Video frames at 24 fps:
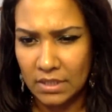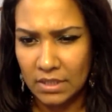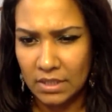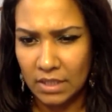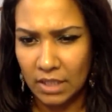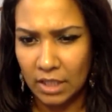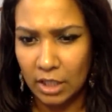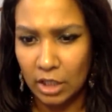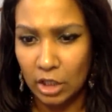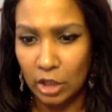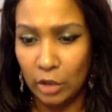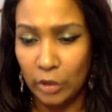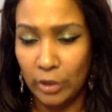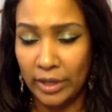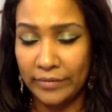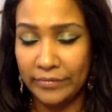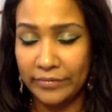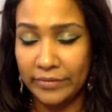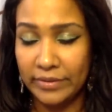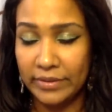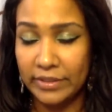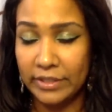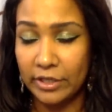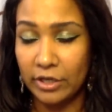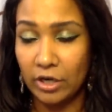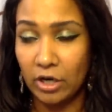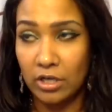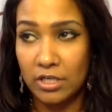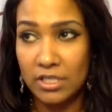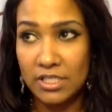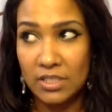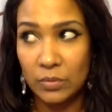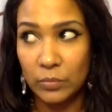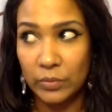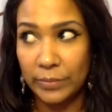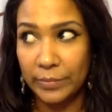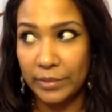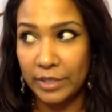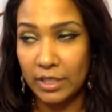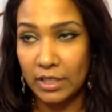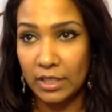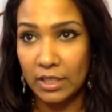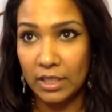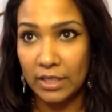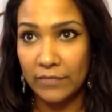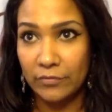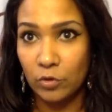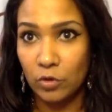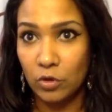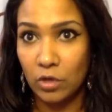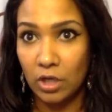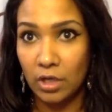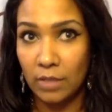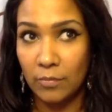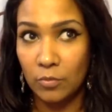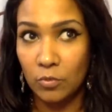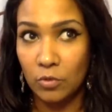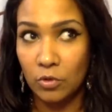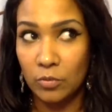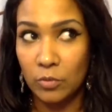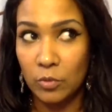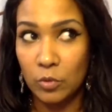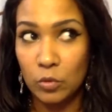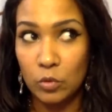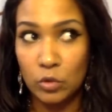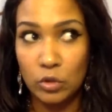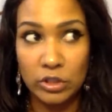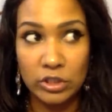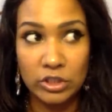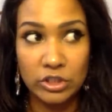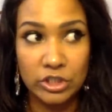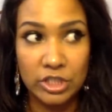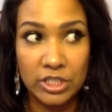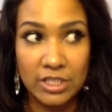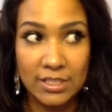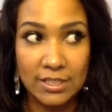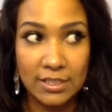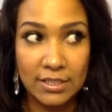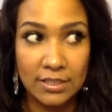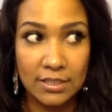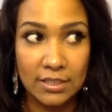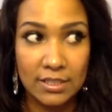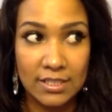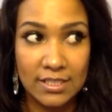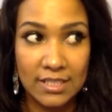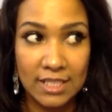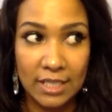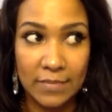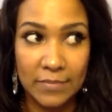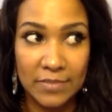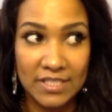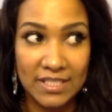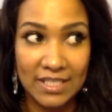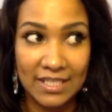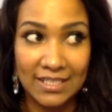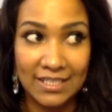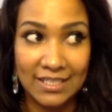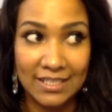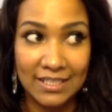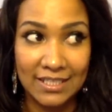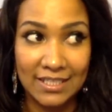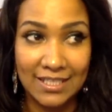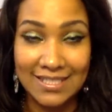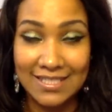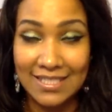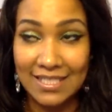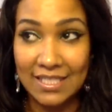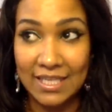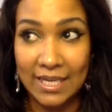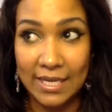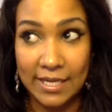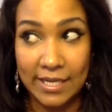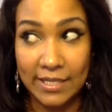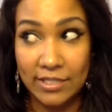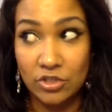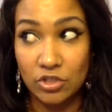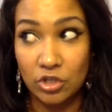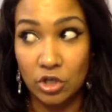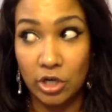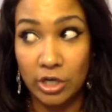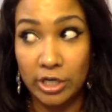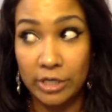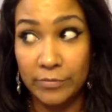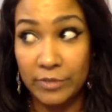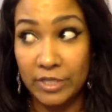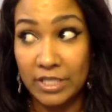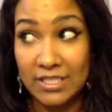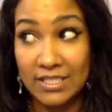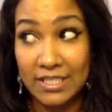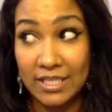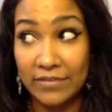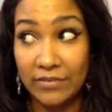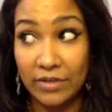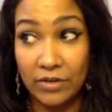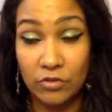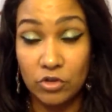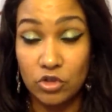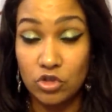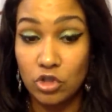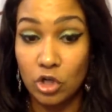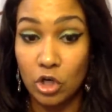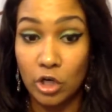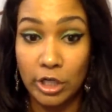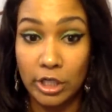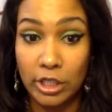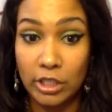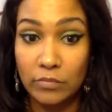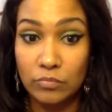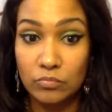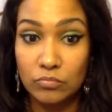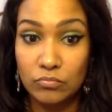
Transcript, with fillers: I know I, there are some women in the level up group who look just the same as they did as the day they started because they never started.